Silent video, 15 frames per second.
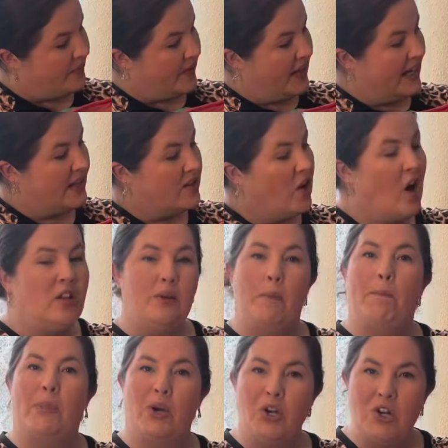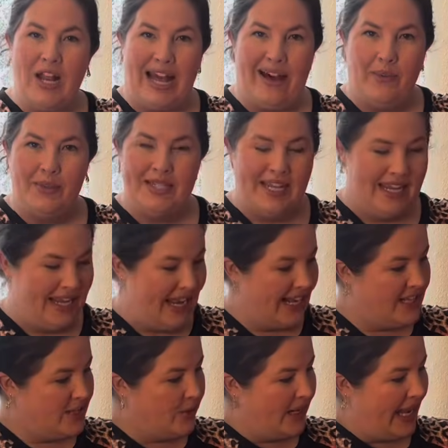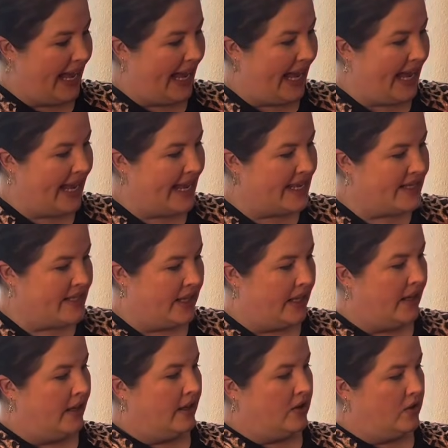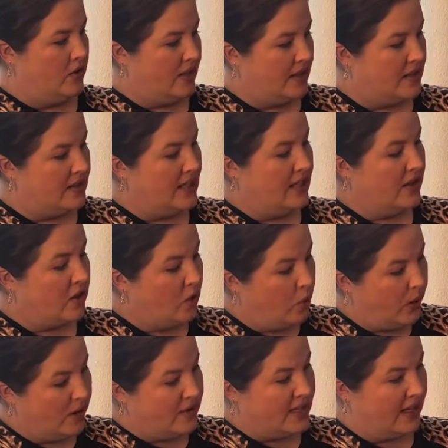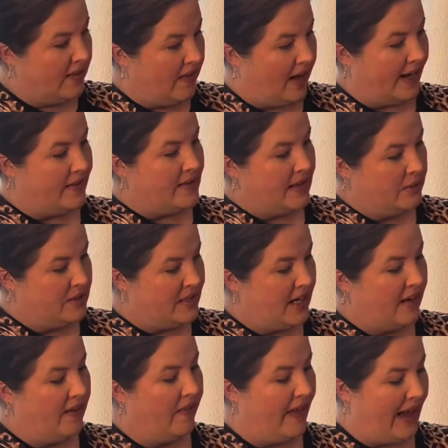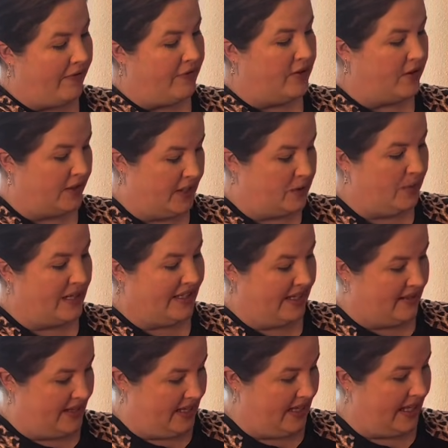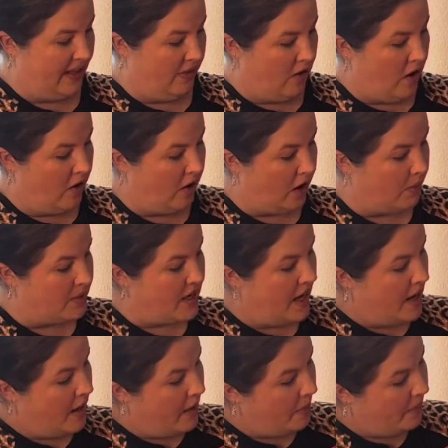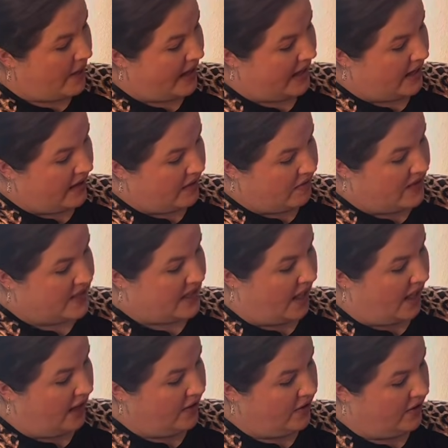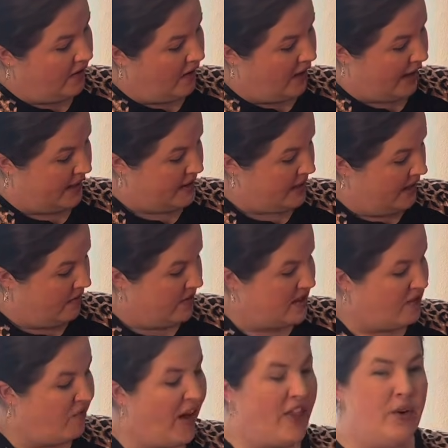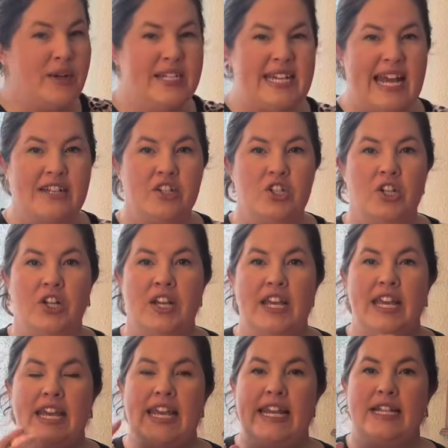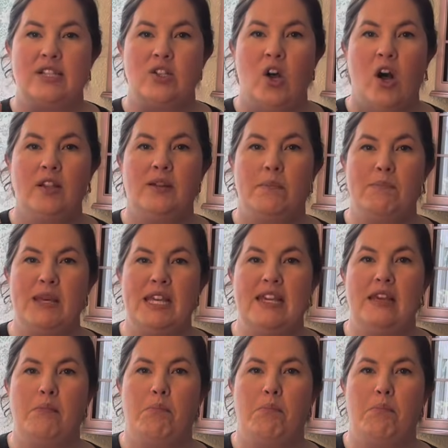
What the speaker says: It's called a burnout. And so it has, you can see the quilting lines. It was done in lavender, and this one I did send to get long-armed. But these other lines, this feathery texture, it's called a Minky